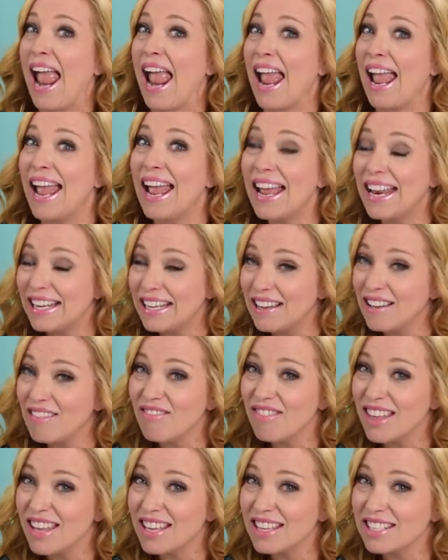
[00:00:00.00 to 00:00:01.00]
any of
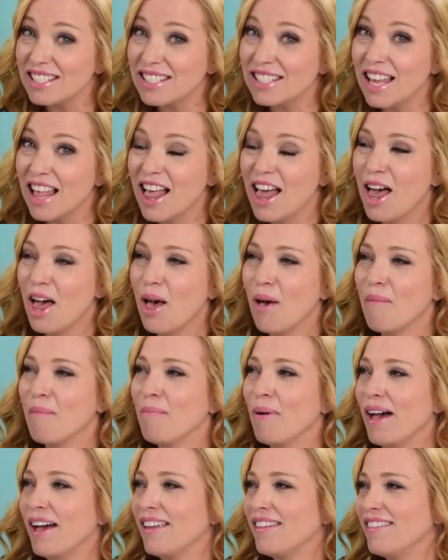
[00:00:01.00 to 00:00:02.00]
this.
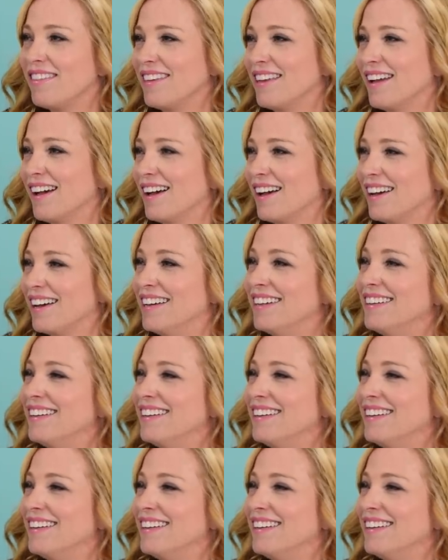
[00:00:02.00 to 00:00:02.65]
But the